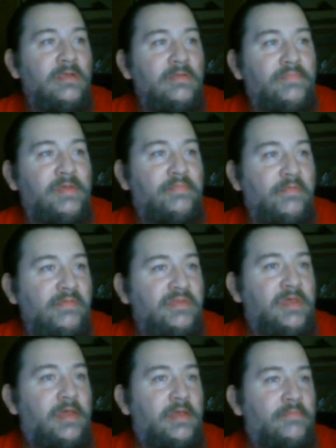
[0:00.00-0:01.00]
people with
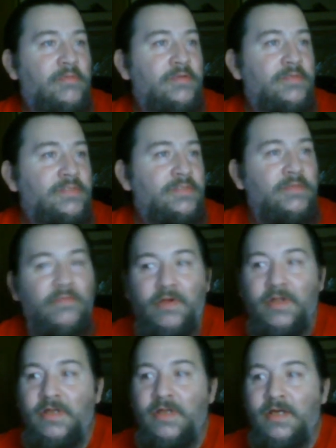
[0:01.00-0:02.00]
cameras and
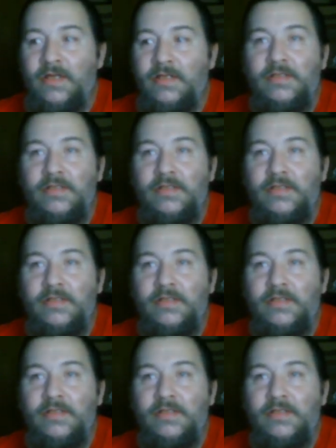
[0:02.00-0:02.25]
whatnot.